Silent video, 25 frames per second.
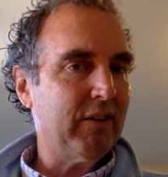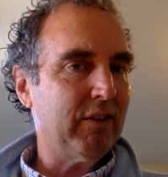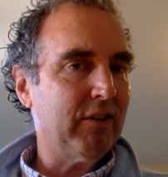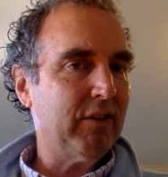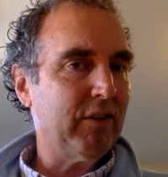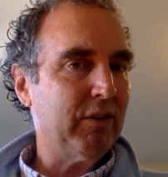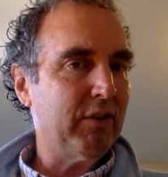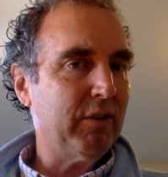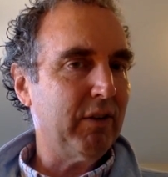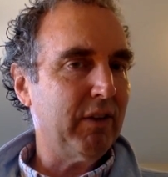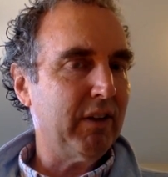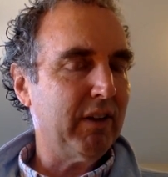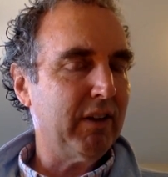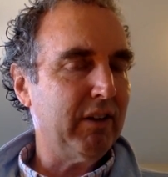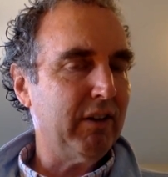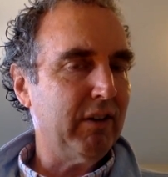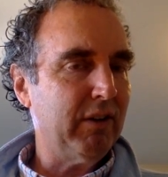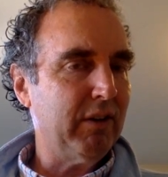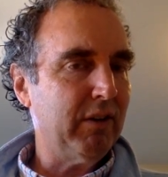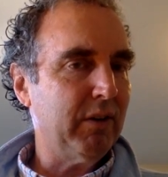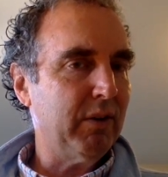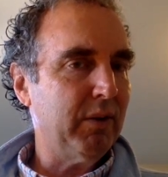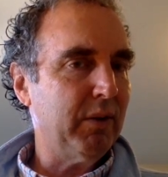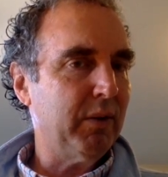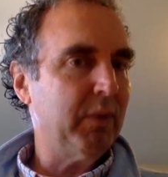to the
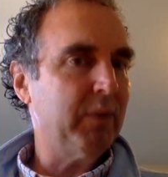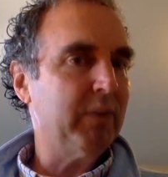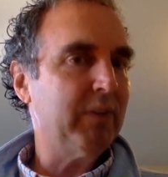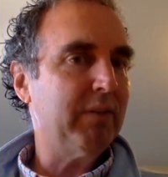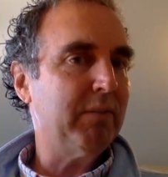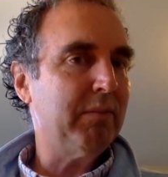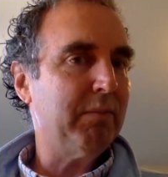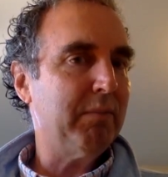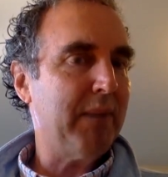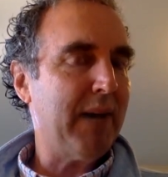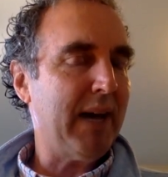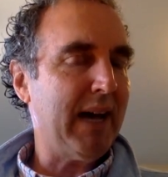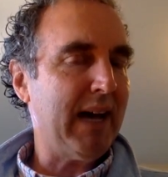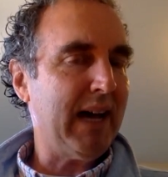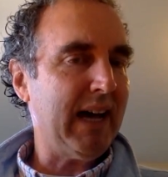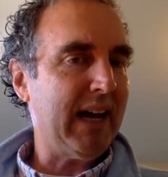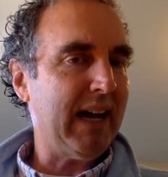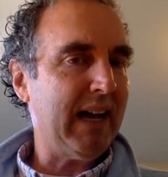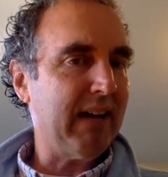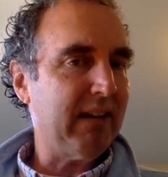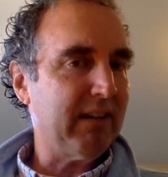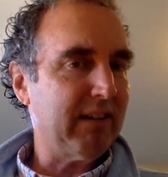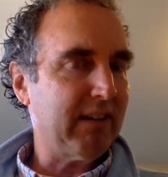new my